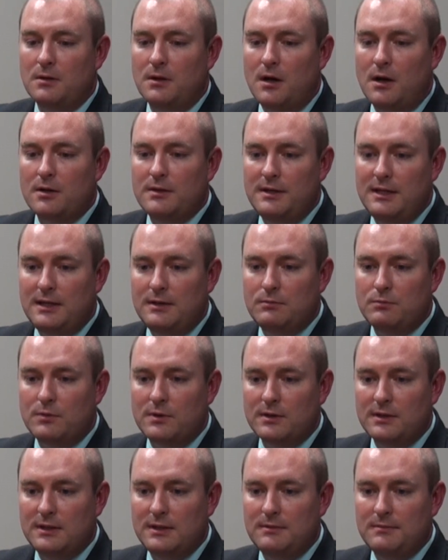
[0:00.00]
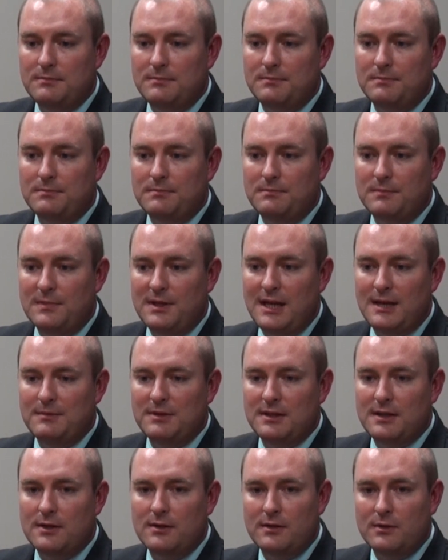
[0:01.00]
Our need really
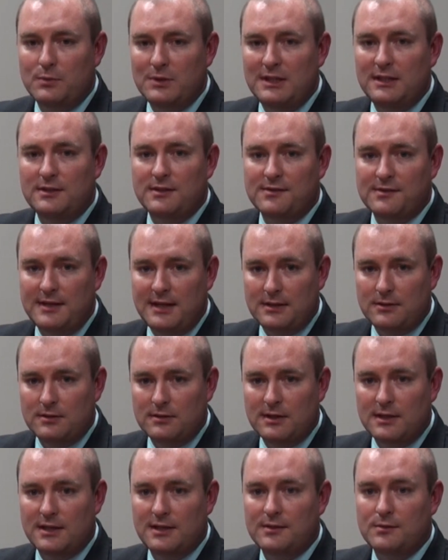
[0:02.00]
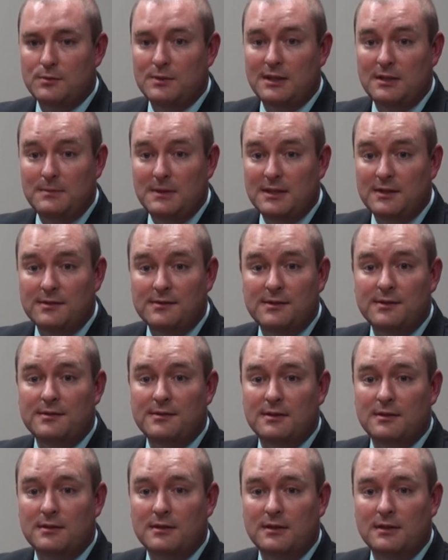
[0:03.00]
came together that we need to standardize, we need to be
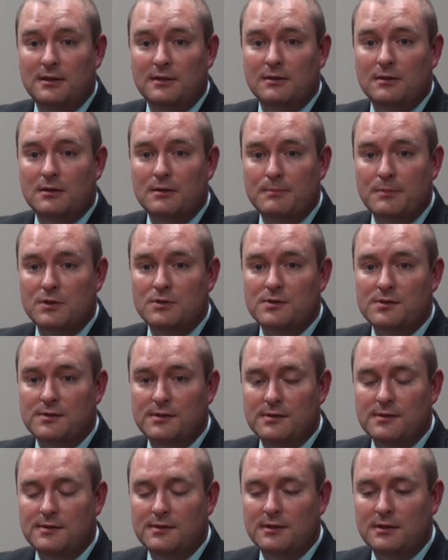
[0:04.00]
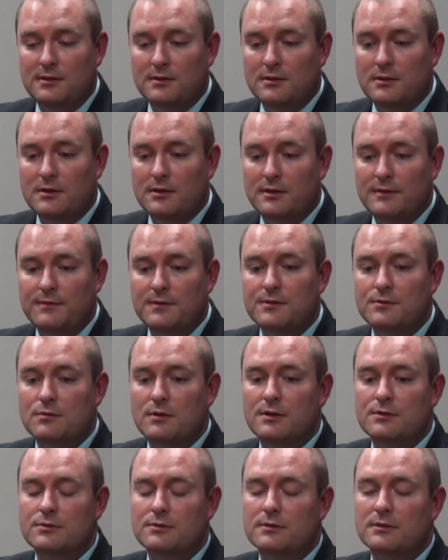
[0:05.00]
consistent in our purchases and our
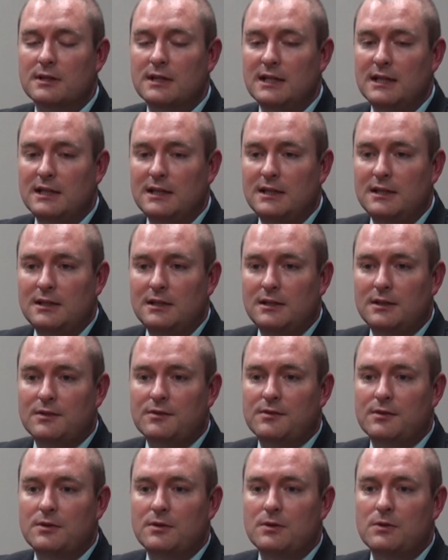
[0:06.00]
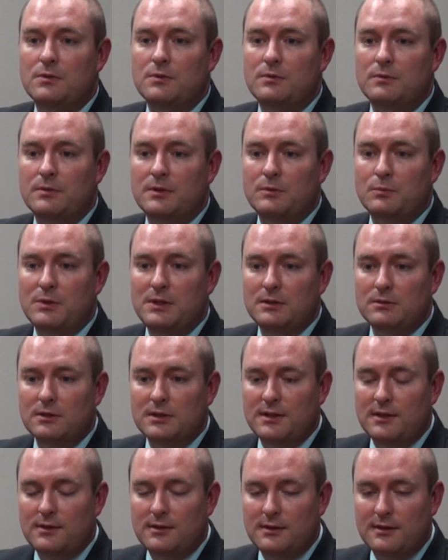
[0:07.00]
infrastructure. And so when we
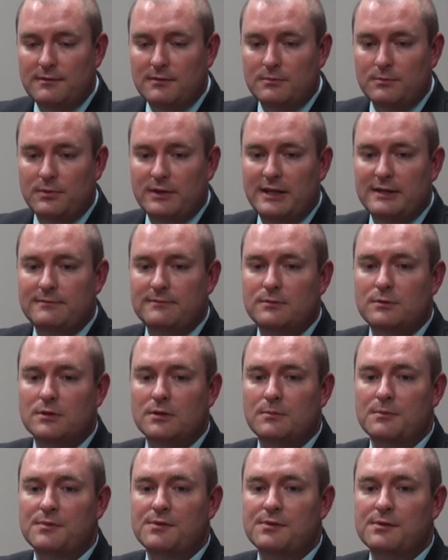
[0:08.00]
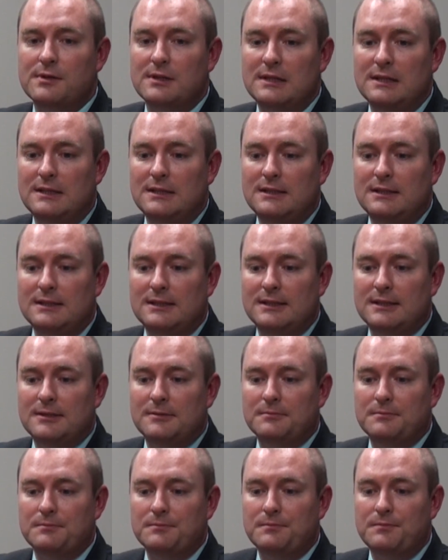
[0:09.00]
looked at the different platforms,
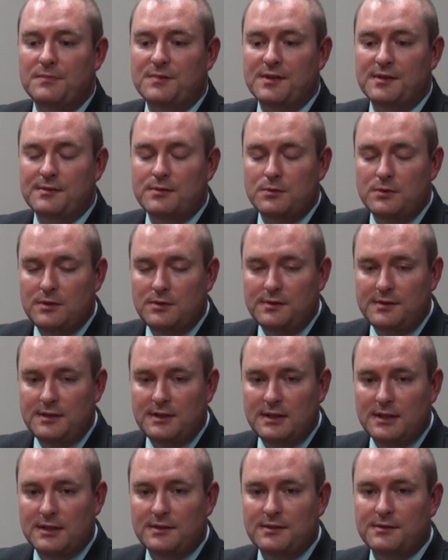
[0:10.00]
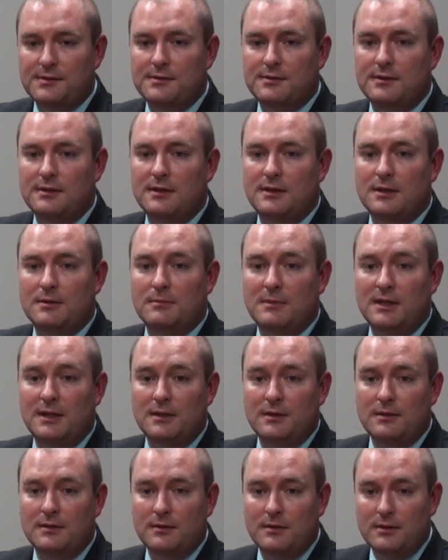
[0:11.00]
Cisco UCS
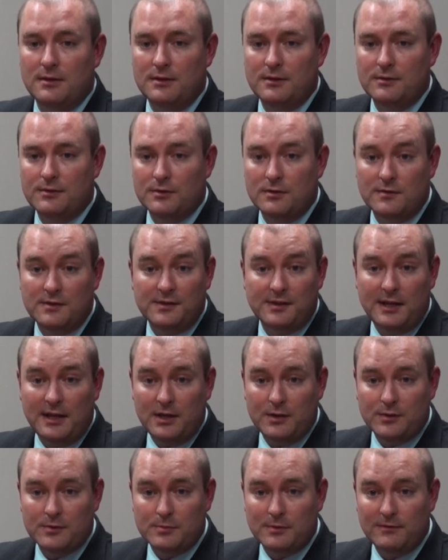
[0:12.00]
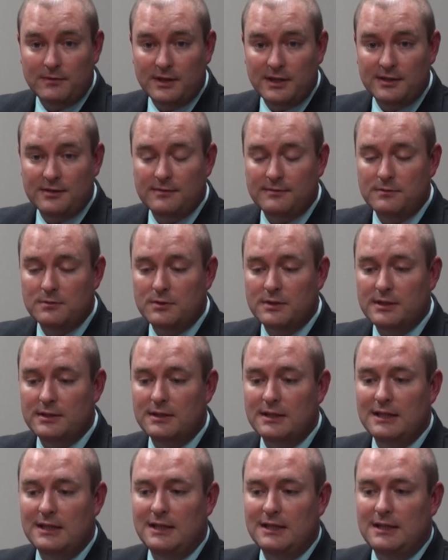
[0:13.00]
and the service that AOS provides for it
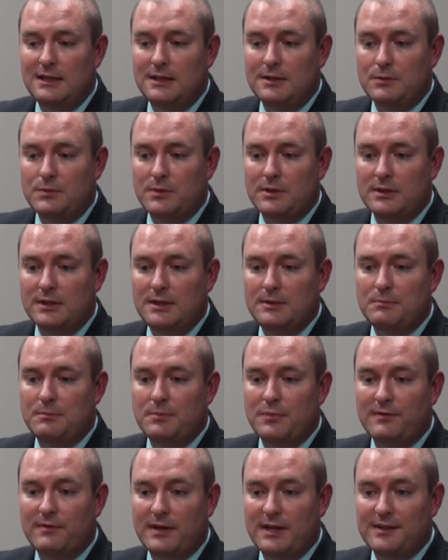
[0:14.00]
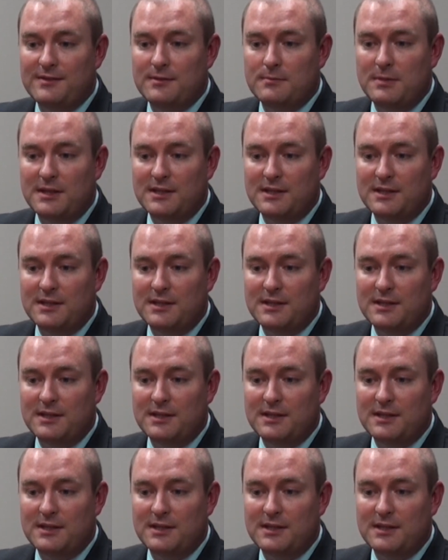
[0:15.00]
really provides the